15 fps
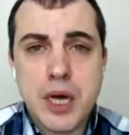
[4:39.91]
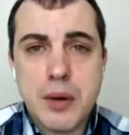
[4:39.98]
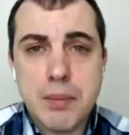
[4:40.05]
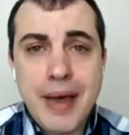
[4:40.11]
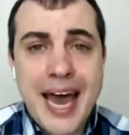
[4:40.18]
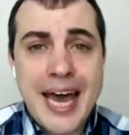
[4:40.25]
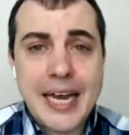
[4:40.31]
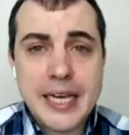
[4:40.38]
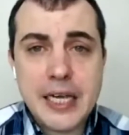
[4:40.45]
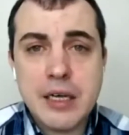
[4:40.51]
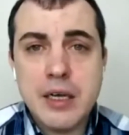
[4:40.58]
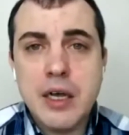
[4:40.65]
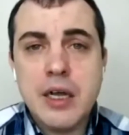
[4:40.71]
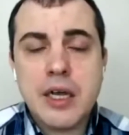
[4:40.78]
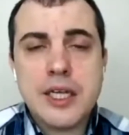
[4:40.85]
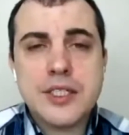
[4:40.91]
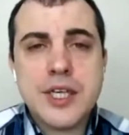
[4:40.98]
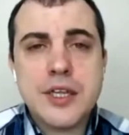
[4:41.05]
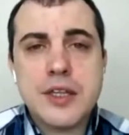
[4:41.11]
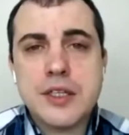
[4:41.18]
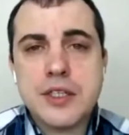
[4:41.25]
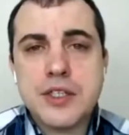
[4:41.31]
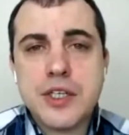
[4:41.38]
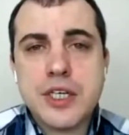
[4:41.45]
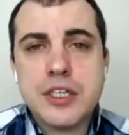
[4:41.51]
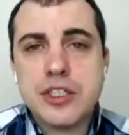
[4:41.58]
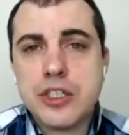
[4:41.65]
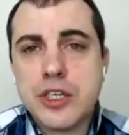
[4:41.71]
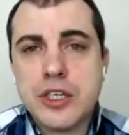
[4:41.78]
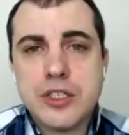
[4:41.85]
padding. Let's say that the
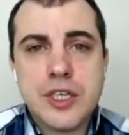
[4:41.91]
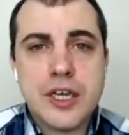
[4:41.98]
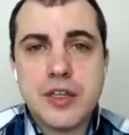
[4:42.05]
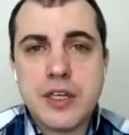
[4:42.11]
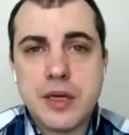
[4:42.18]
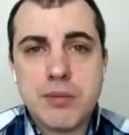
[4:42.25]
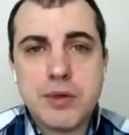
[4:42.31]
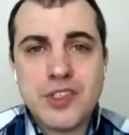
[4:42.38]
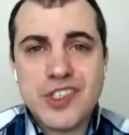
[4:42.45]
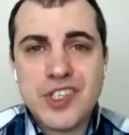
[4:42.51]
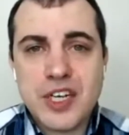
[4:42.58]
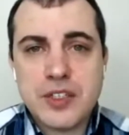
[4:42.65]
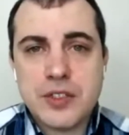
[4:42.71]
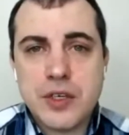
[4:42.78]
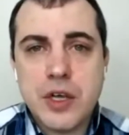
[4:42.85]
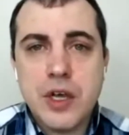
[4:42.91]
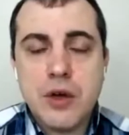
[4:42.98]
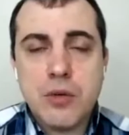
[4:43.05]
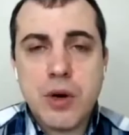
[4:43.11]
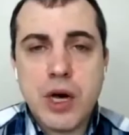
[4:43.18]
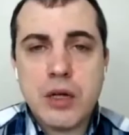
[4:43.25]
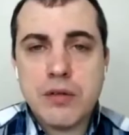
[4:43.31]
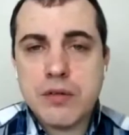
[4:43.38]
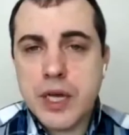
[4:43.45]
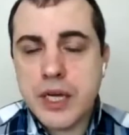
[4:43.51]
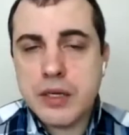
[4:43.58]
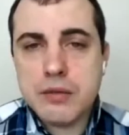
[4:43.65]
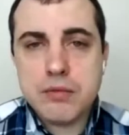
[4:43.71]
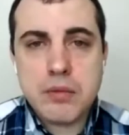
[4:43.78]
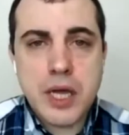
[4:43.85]
signature contained the number 6. Well,
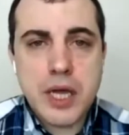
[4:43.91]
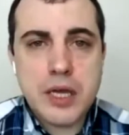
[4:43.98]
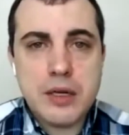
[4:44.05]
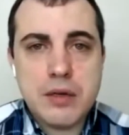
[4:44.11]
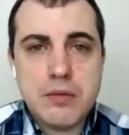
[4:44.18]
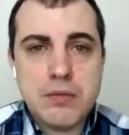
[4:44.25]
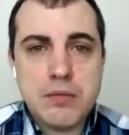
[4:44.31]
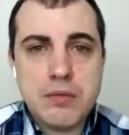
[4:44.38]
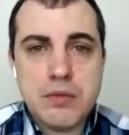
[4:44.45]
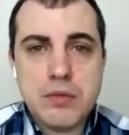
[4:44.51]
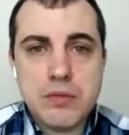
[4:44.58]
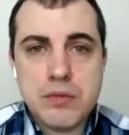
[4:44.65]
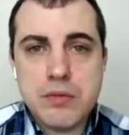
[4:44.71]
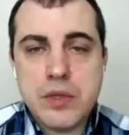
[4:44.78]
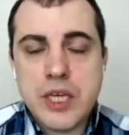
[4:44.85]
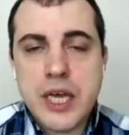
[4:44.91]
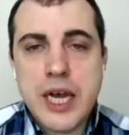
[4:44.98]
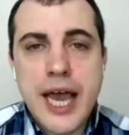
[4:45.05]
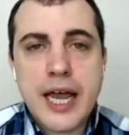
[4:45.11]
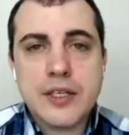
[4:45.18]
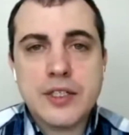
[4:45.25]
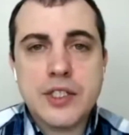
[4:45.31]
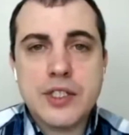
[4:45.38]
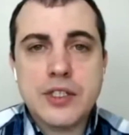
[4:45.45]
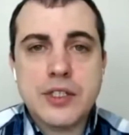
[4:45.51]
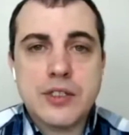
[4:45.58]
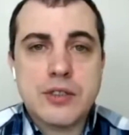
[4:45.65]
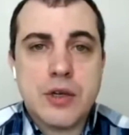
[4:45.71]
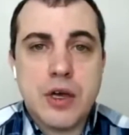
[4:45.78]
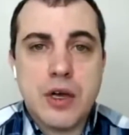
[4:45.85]
in the
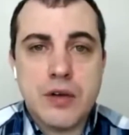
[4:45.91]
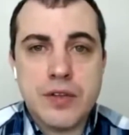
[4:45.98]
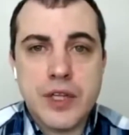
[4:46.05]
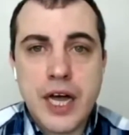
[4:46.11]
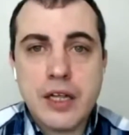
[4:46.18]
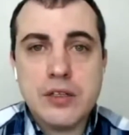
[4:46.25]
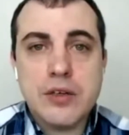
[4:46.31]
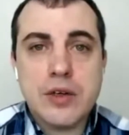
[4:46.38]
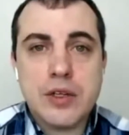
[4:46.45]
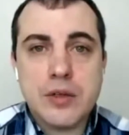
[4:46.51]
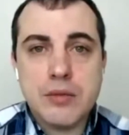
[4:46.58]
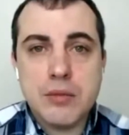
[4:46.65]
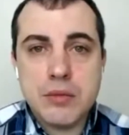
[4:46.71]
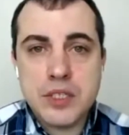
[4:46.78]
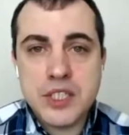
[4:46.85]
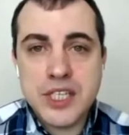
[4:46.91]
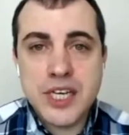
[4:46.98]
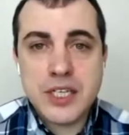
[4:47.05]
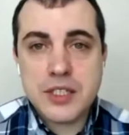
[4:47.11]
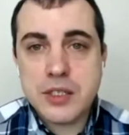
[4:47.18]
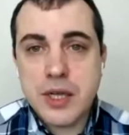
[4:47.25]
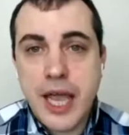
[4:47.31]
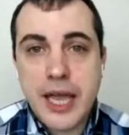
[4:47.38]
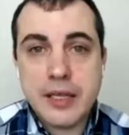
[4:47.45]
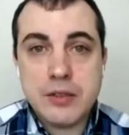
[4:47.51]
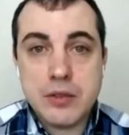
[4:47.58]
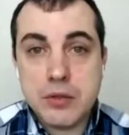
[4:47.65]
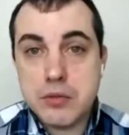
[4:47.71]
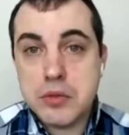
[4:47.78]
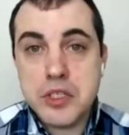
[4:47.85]
analysis of the algorithm, 6
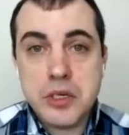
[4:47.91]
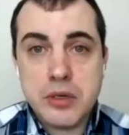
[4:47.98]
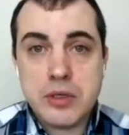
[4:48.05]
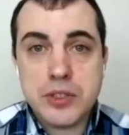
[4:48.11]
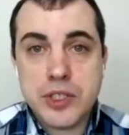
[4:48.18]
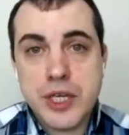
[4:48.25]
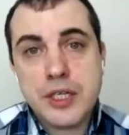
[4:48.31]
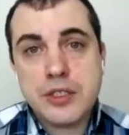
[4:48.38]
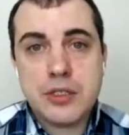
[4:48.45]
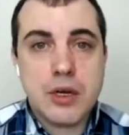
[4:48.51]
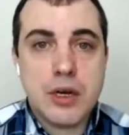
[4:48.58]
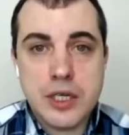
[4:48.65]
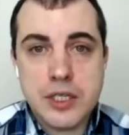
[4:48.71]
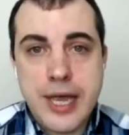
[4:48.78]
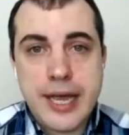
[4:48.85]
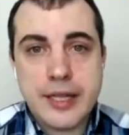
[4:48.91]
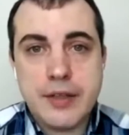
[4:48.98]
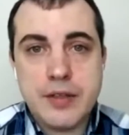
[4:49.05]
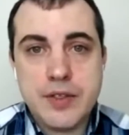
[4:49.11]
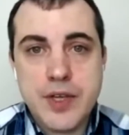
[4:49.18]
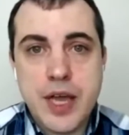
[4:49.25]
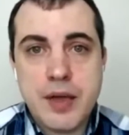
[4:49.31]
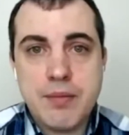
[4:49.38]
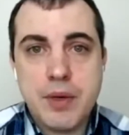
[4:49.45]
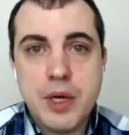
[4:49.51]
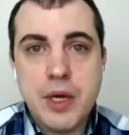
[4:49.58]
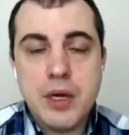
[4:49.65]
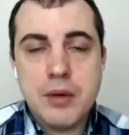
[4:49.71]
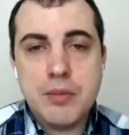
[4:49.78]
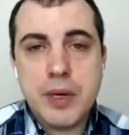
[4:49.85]
and 06 are exactly the same.
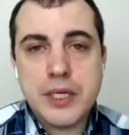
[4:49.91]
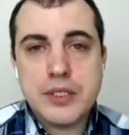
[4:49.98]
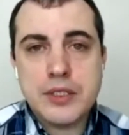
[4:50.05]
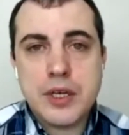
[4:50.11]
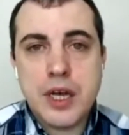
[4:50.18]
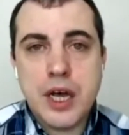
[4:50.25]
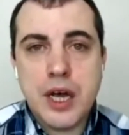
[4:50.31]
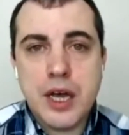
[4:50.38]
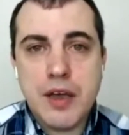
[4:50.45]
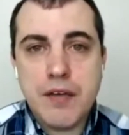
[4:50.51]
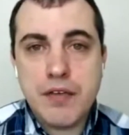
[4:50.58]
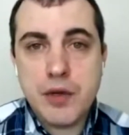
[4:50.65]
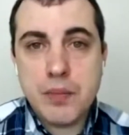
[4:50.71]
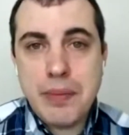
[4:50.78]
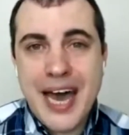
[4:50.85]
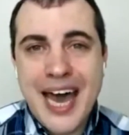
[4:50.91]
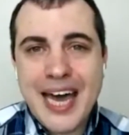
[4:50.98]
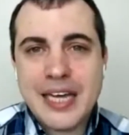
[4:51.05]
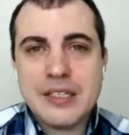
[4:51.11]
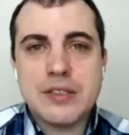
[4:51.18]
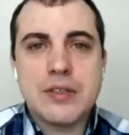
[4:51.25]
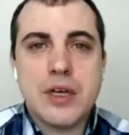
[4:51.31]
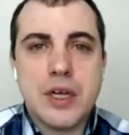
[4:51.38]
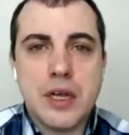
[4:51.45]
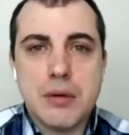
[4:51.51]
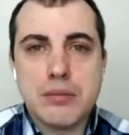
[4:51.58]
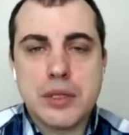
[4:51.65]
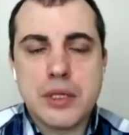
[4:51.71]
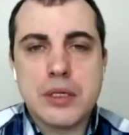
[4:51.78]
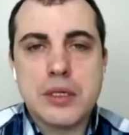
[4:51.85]
But if you pad a
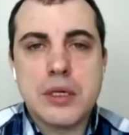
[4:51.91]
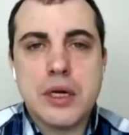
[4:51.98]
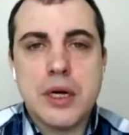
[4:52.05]
number